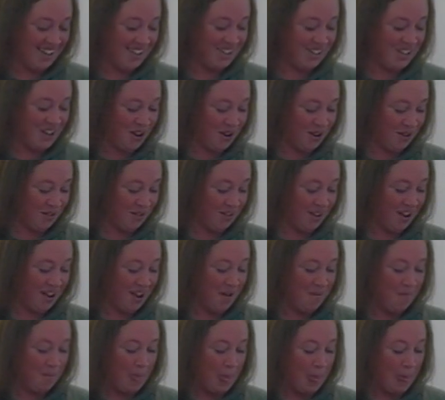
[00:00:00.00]
so
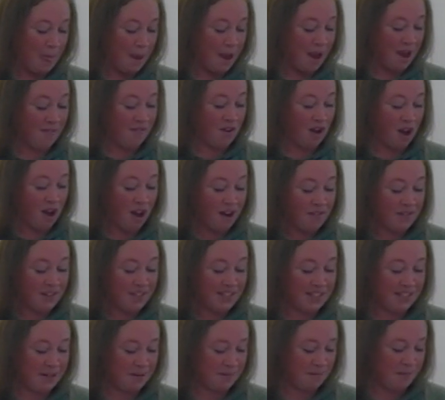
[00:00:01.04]
I've
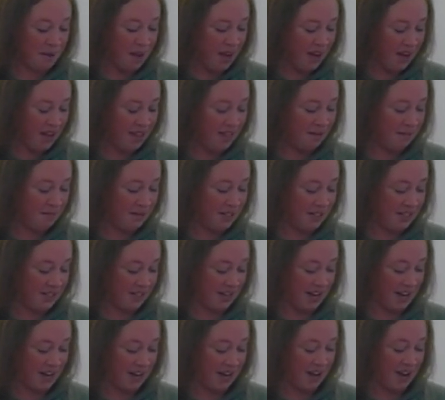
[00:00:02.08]
obviously made the
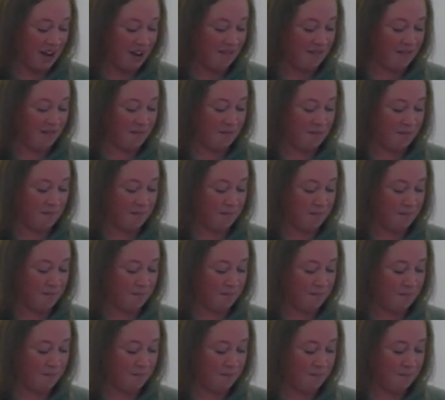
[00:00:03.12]
mistake of
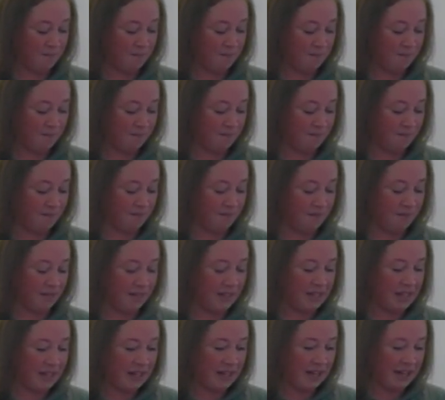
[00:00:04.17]

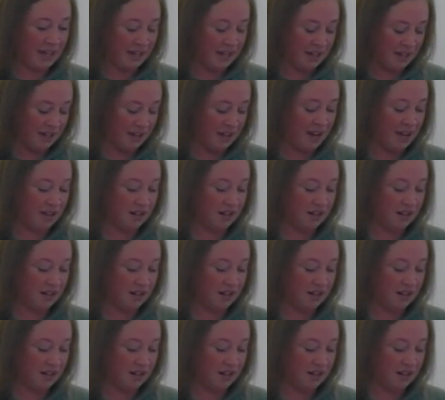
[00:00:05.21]
leaning in